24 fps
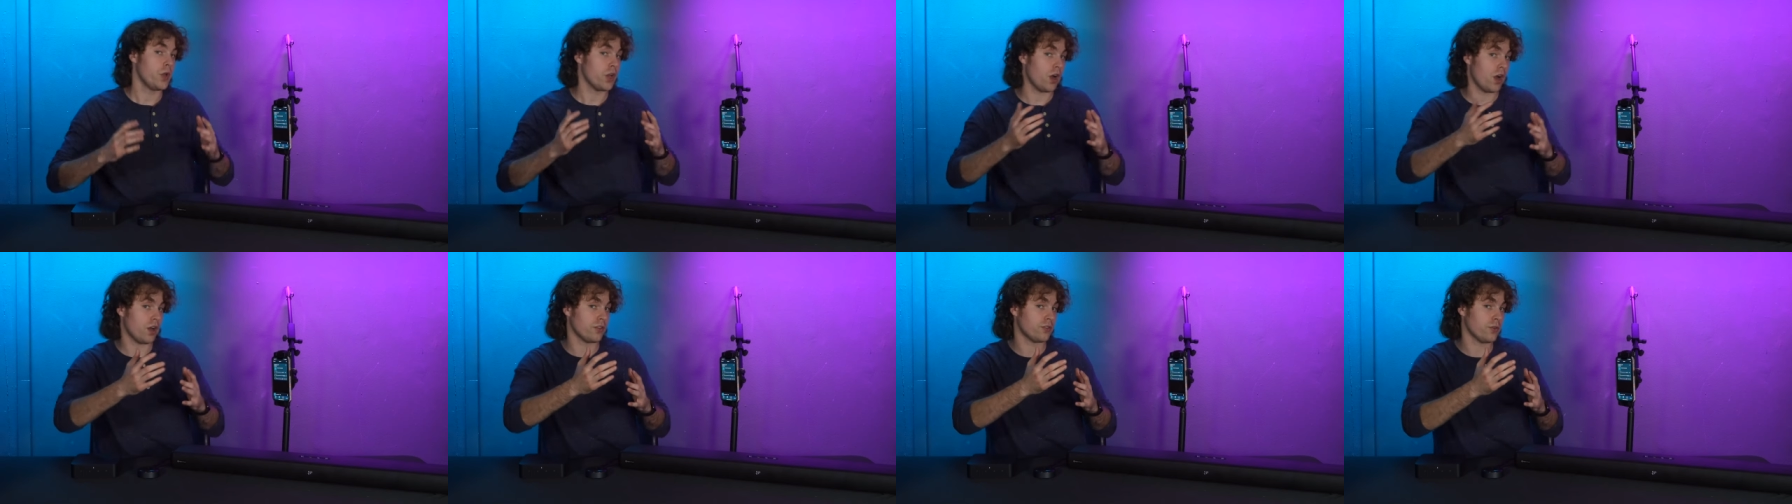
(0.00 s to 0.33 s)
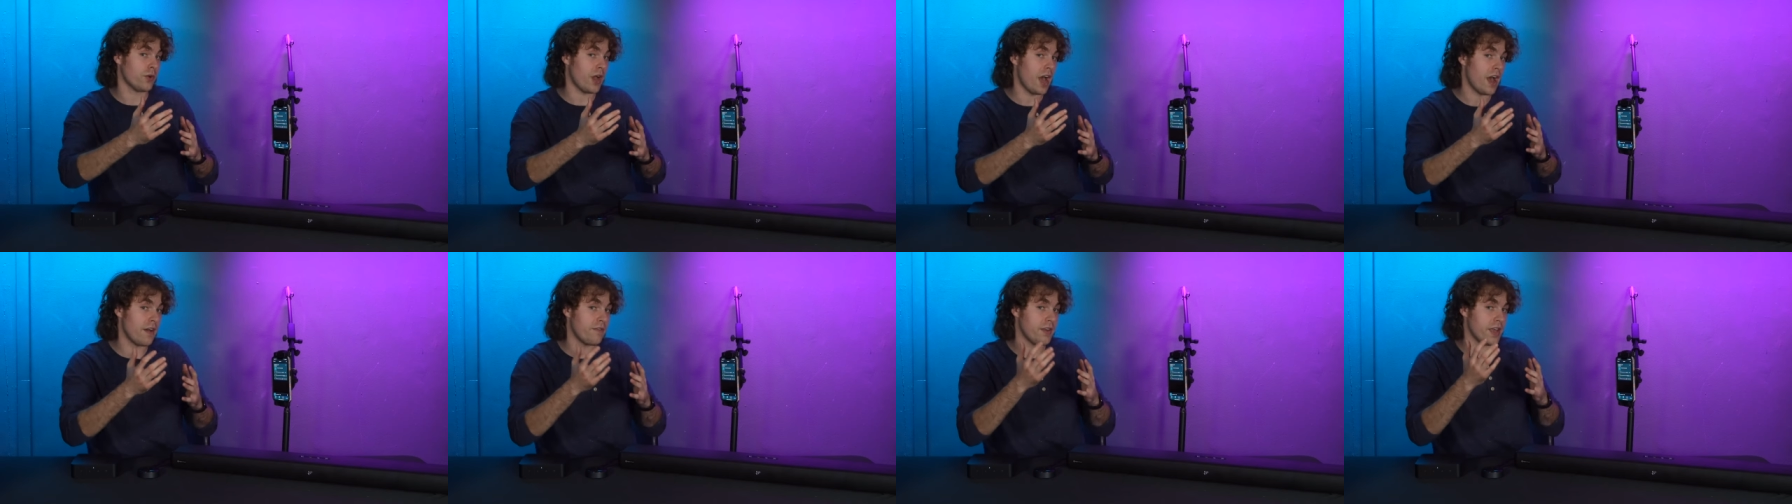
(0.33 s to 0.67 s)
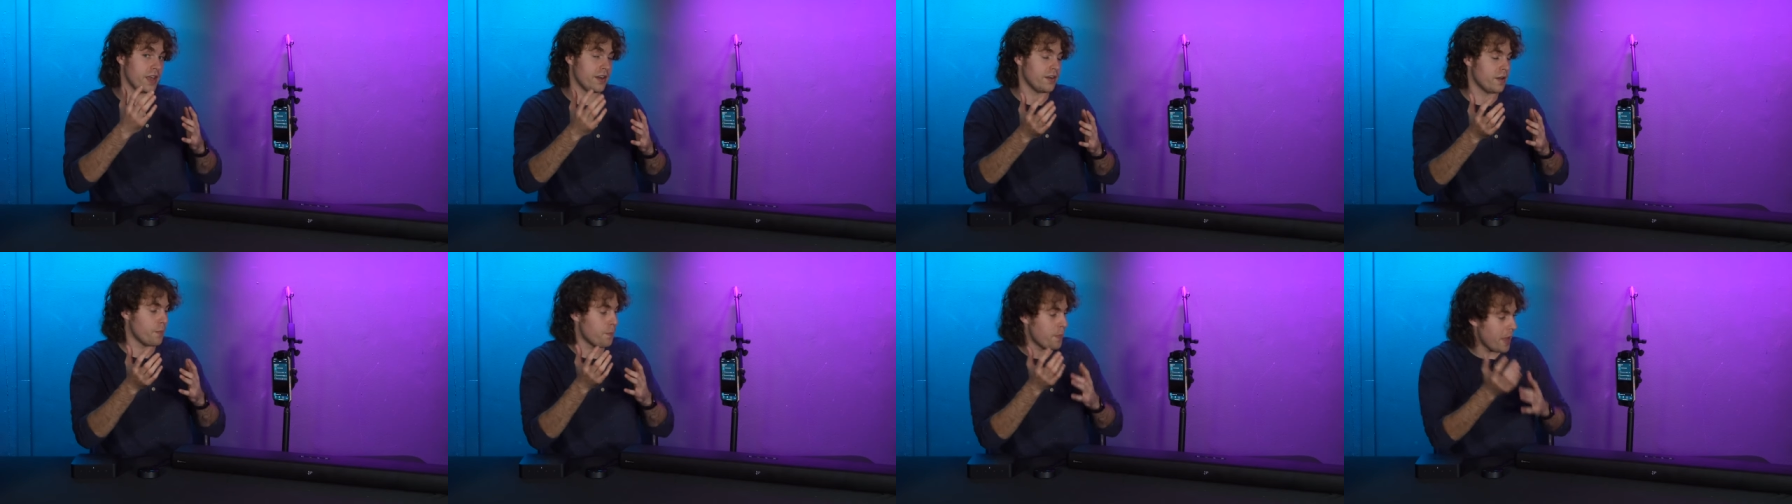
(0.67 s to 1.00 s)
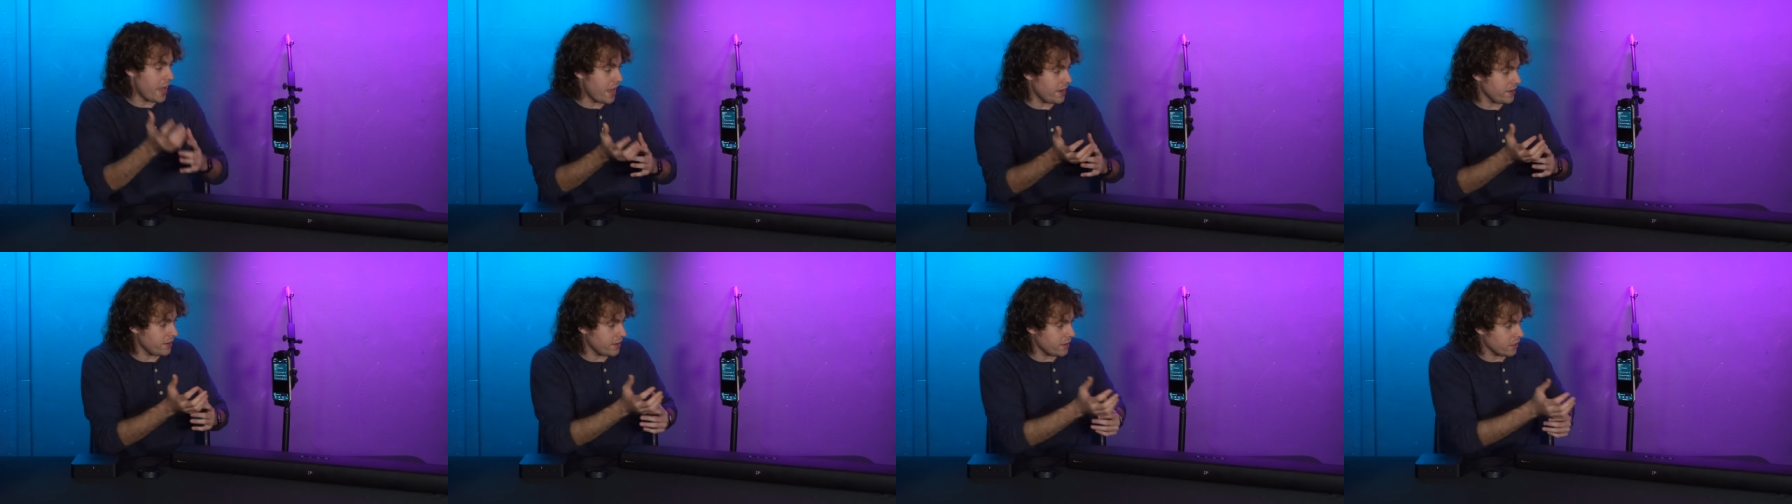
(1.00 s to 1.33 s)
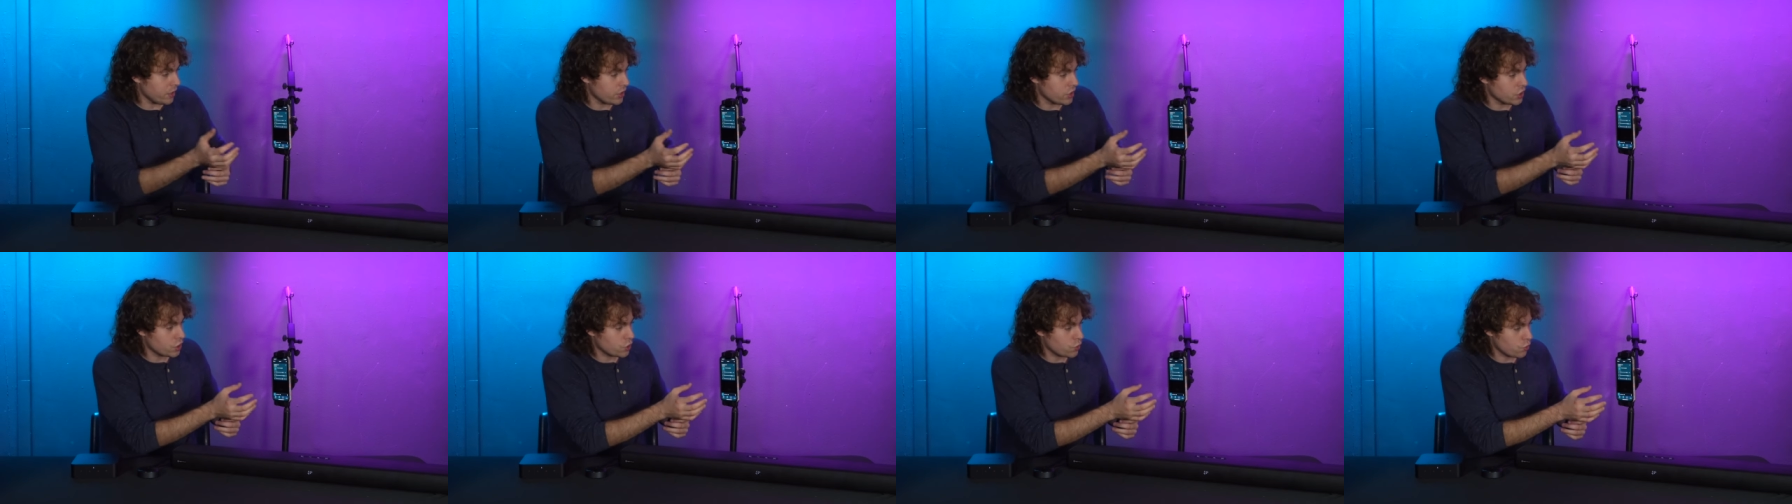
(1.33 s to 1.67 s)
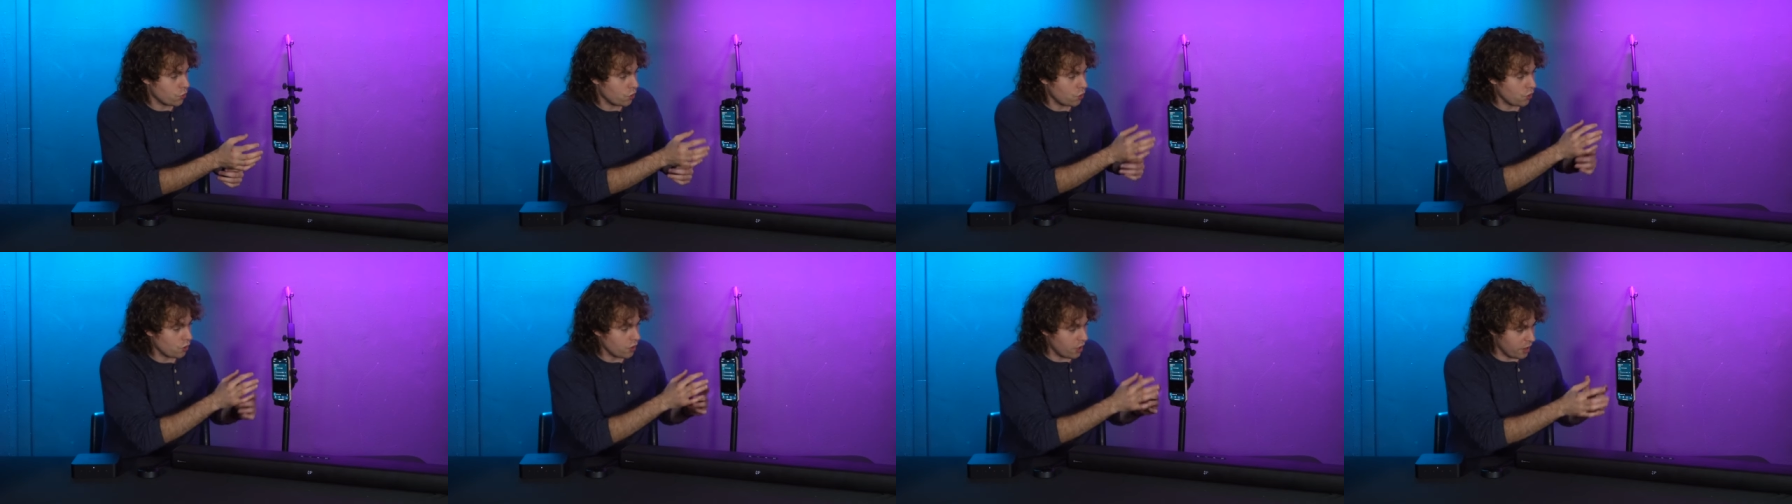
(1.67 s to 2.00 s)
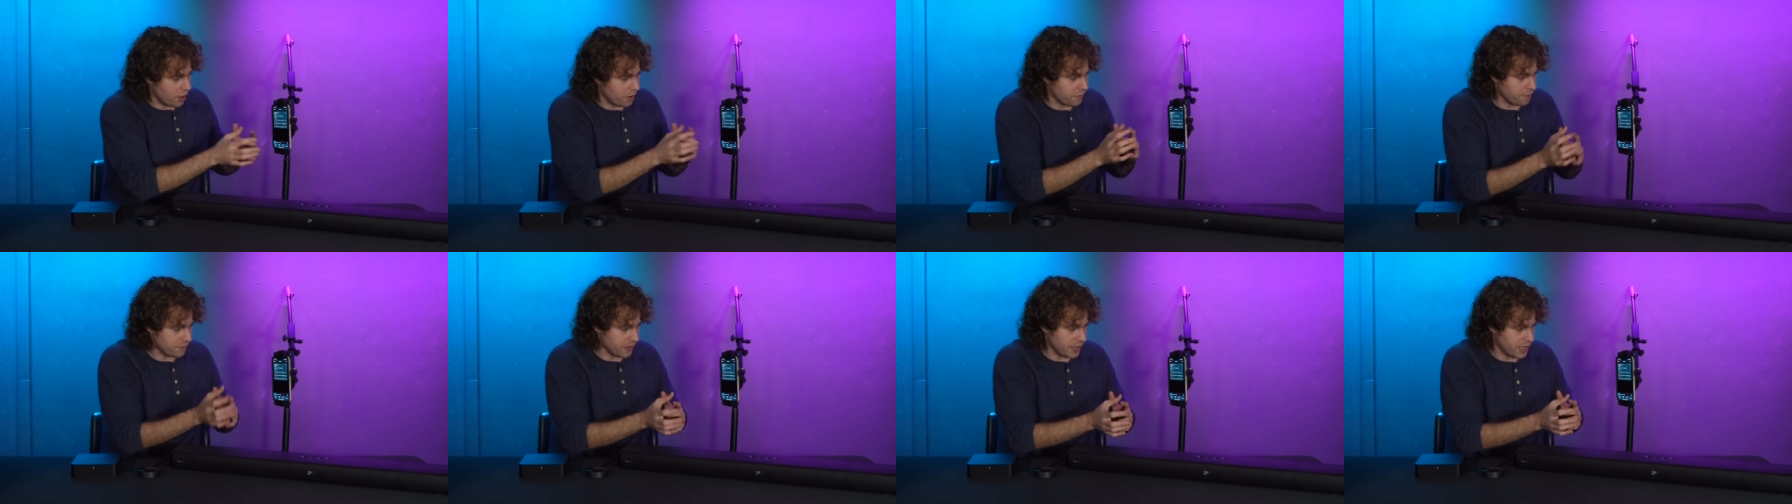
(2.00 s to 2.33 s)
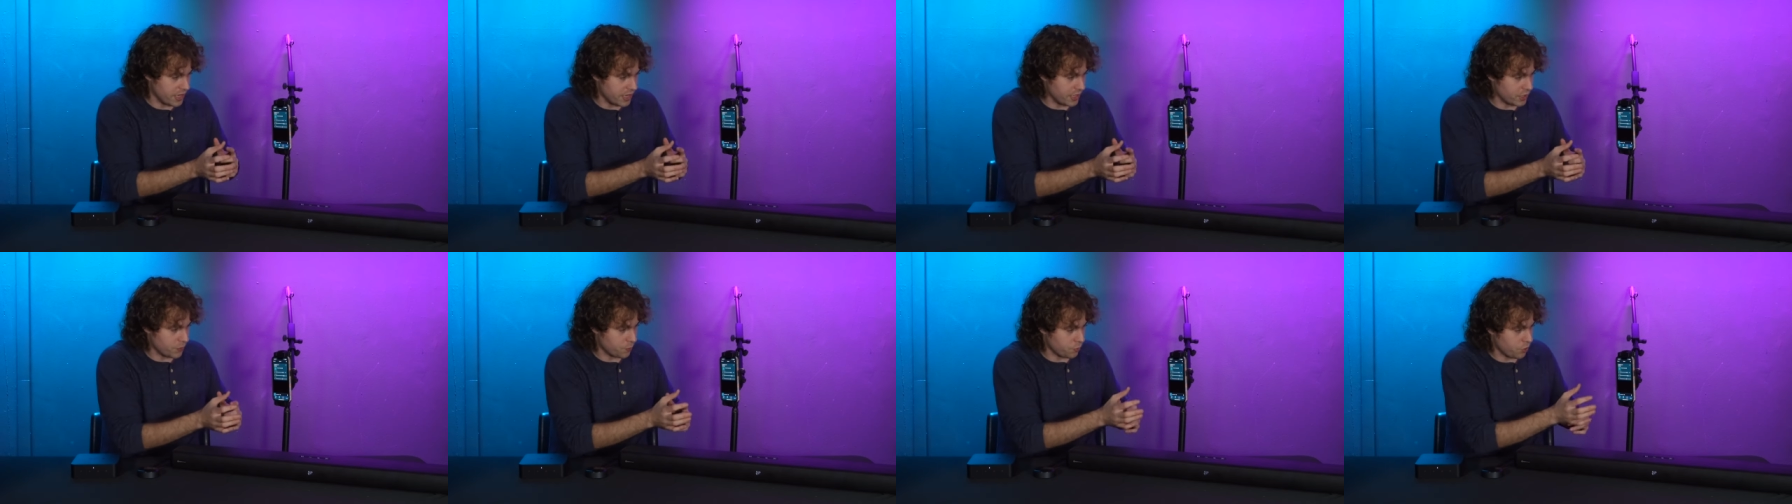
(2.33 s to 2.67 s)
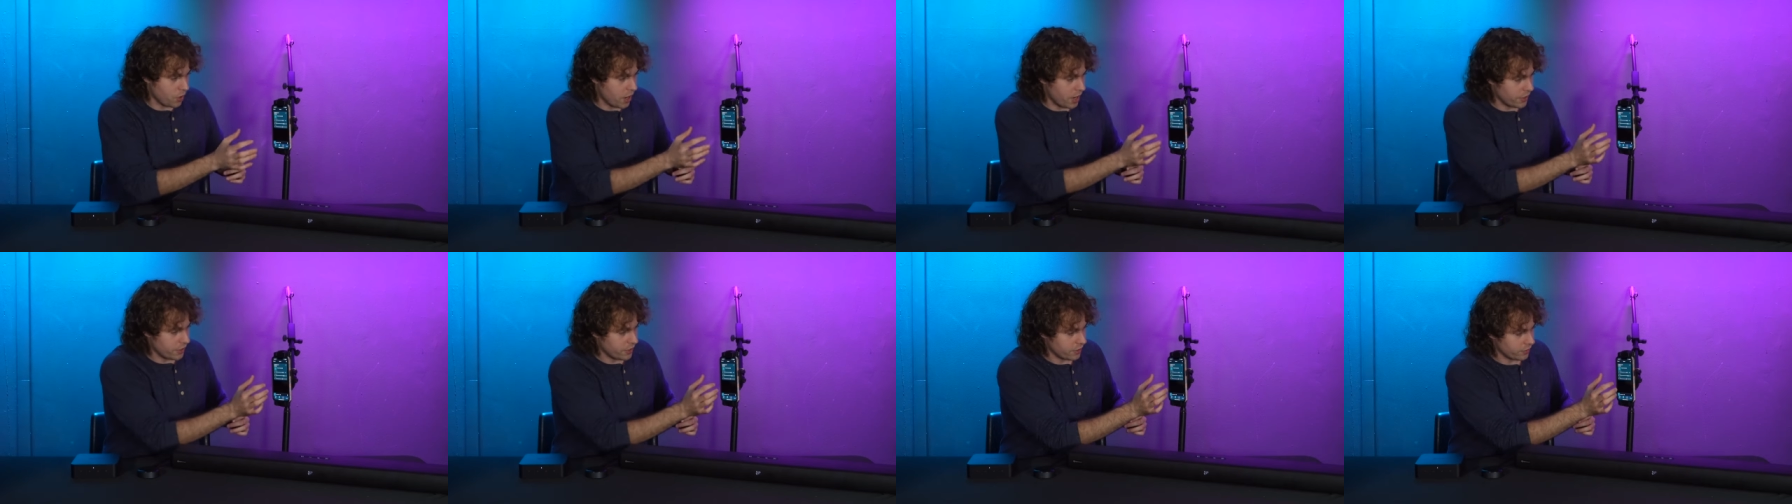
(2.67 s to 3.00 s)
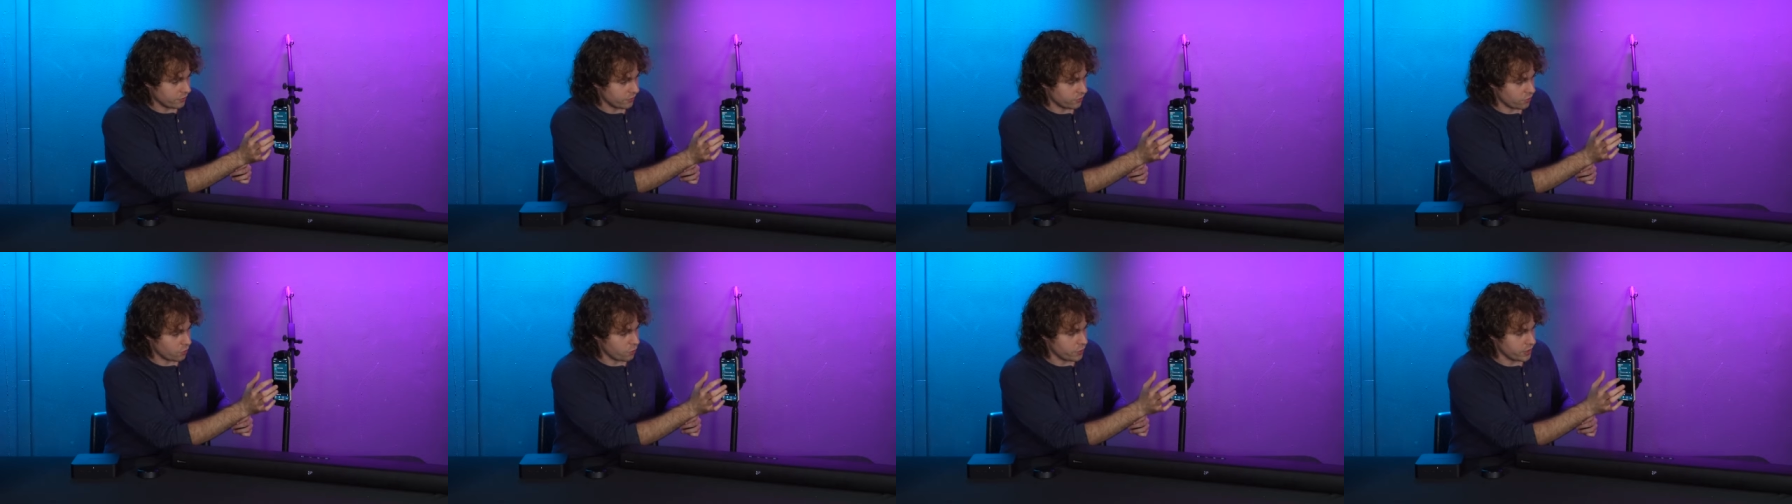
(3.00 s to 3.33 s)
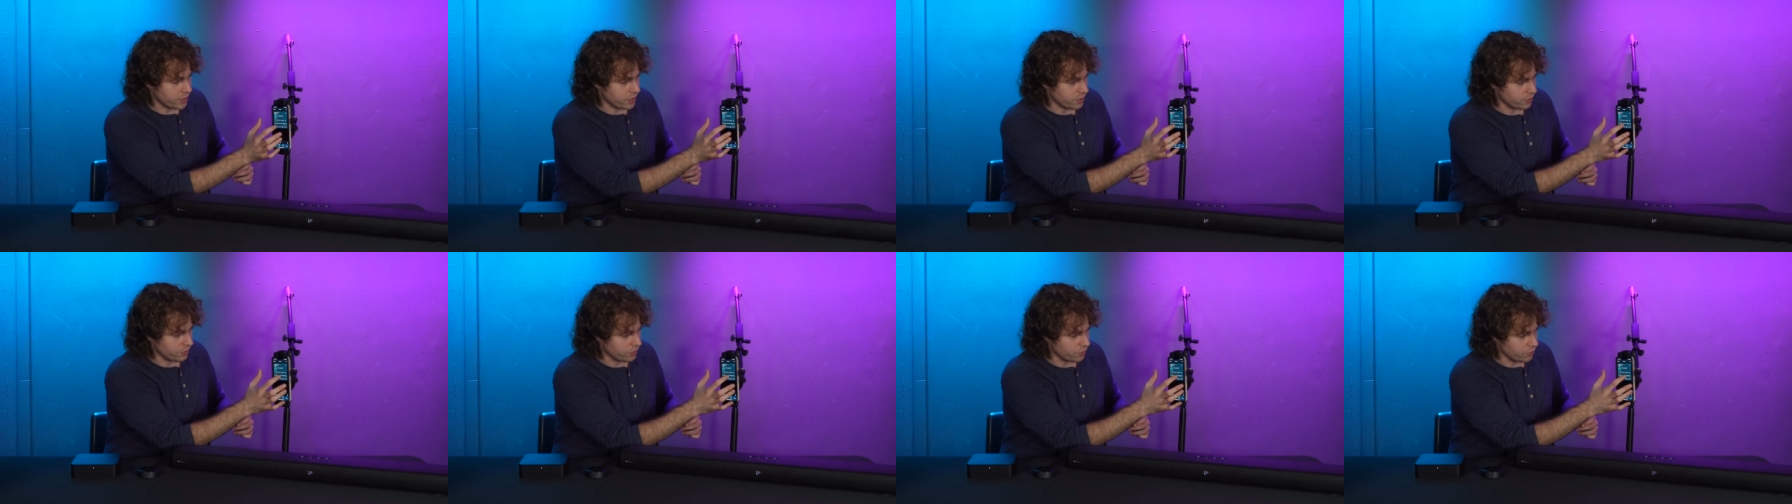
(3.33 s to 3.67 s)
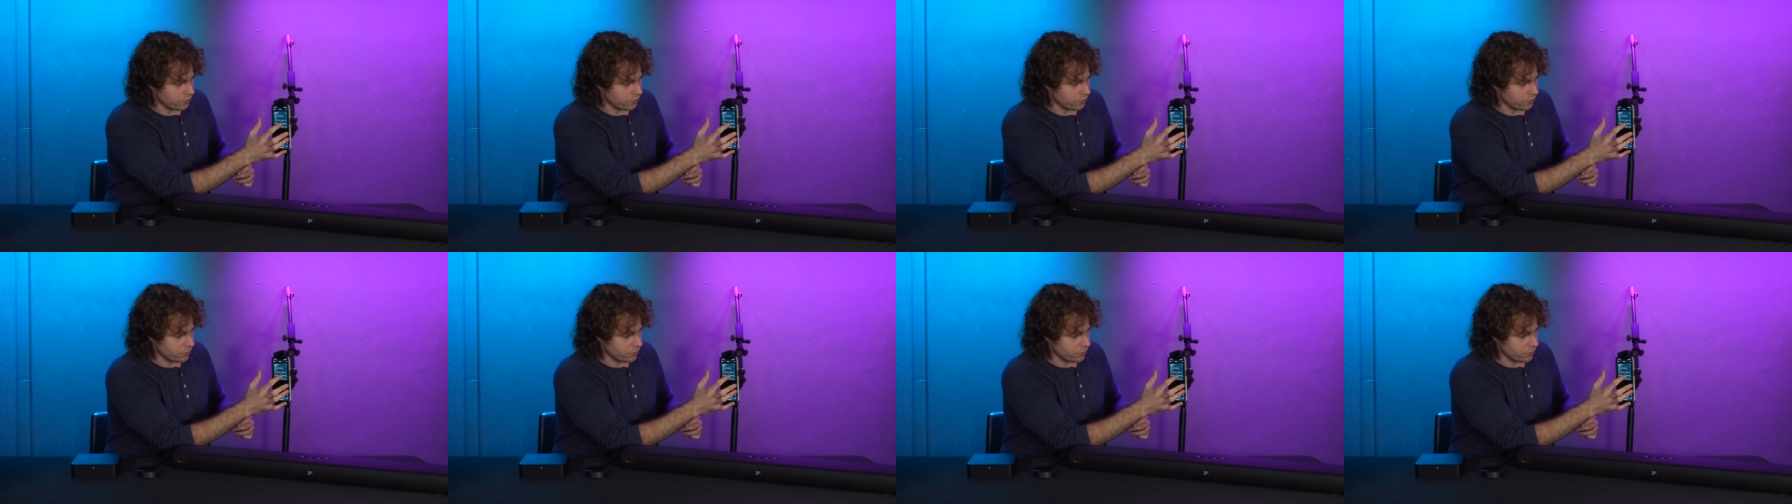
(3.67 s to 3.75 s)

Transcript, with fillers: We also have independent control of each product, so we can